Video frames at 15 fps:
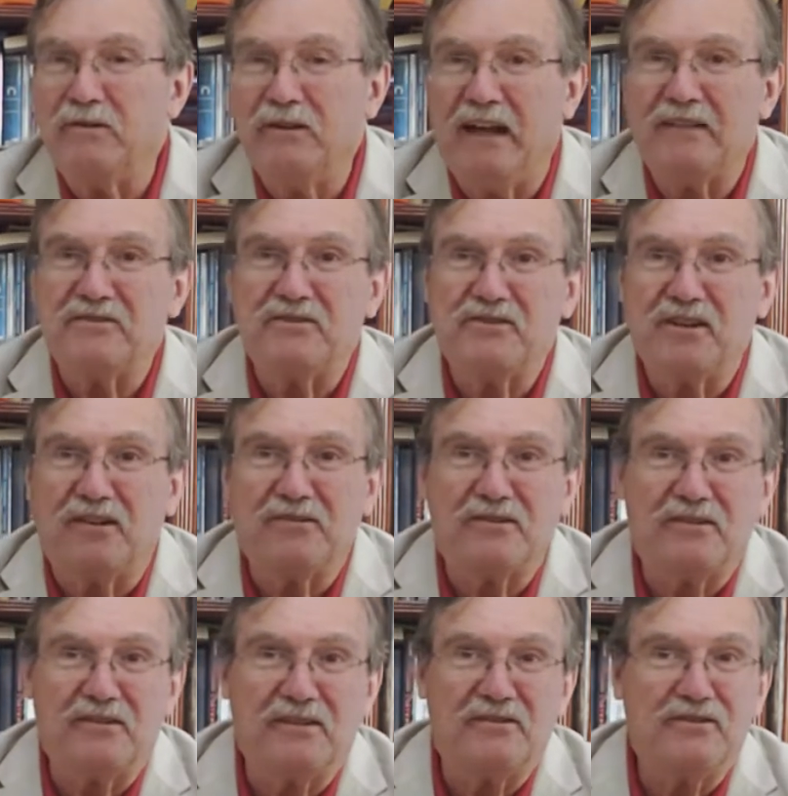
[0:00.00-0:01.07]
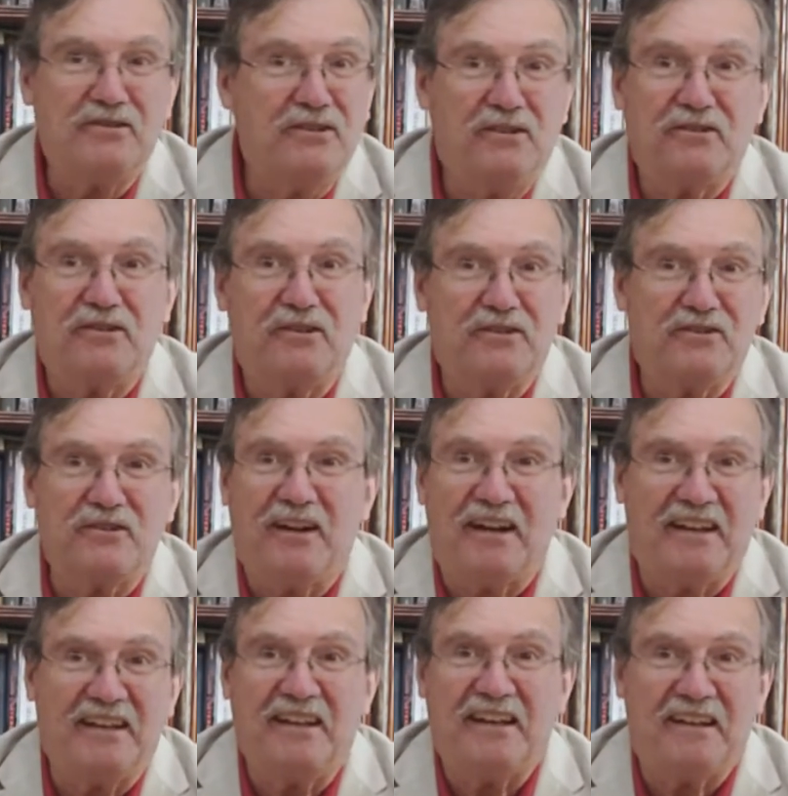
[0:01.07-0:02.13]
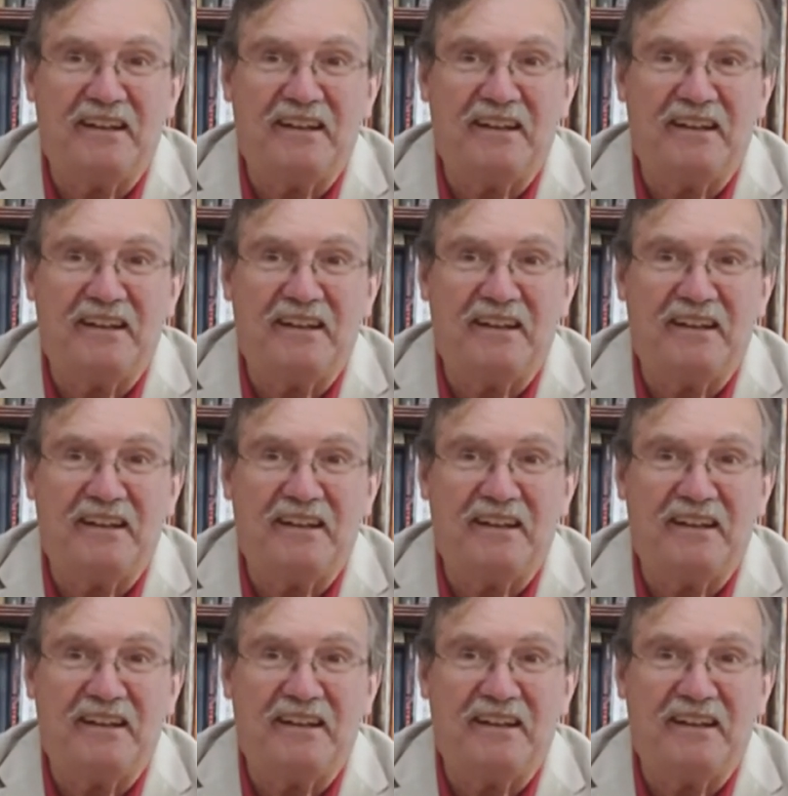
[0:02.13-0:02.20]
who has a shelter, and you're going to try to get